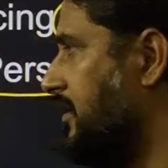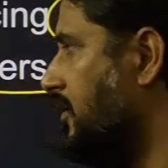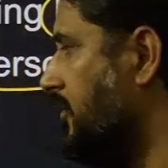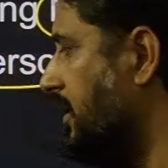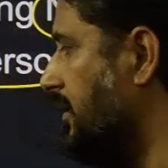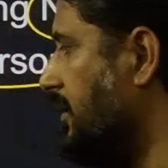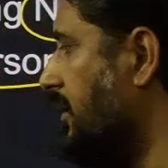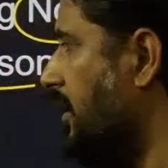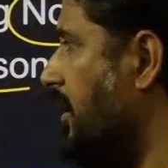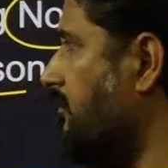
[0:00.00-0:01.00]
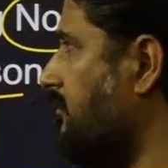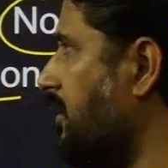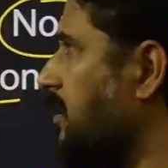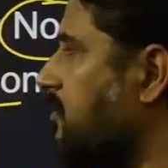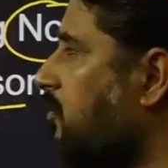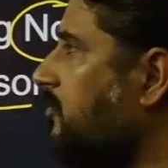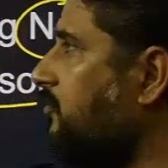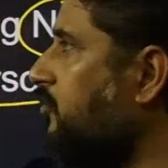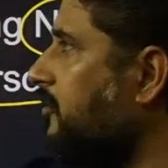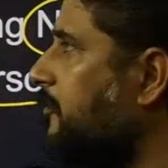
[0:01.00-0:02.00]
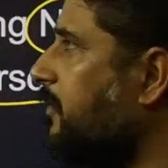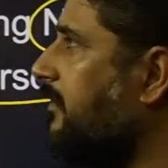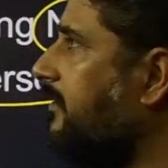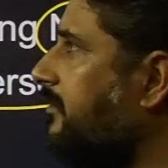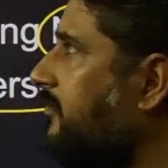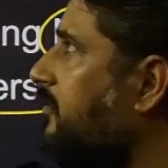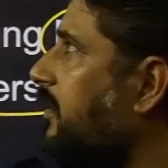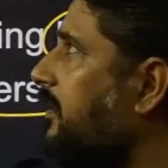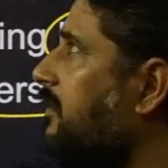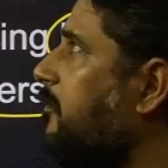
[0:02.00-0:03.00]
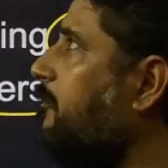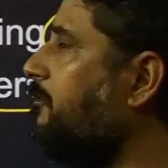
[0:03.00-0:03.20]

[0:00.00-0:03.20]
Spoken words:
Okay, there are no new surprises in the